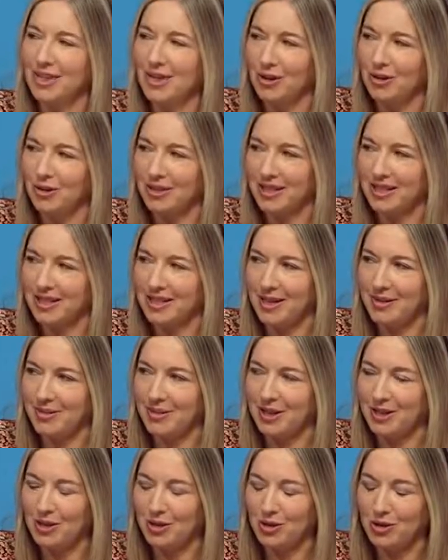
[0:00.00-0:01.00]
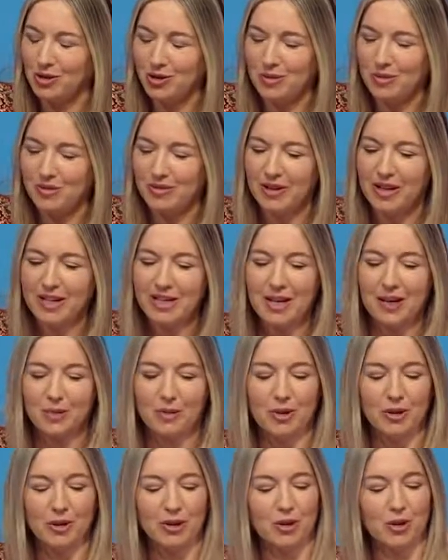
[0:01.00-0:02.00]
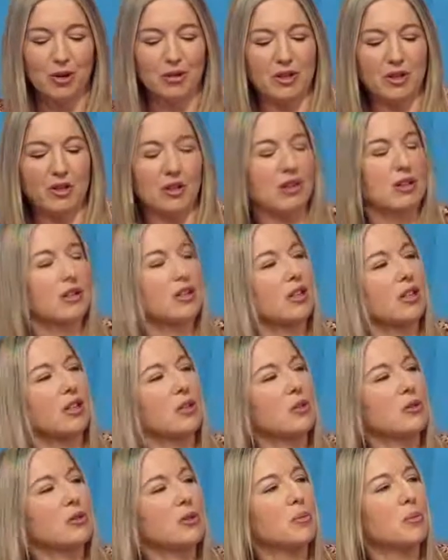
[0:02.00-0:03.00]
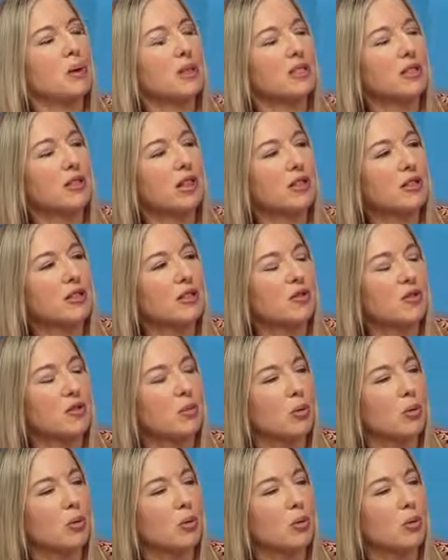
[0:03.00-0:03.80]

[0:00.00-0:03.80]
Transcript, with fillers: can't accept that answer, I'm afraid. I'm going to show the last clue to the puzzle hunters for a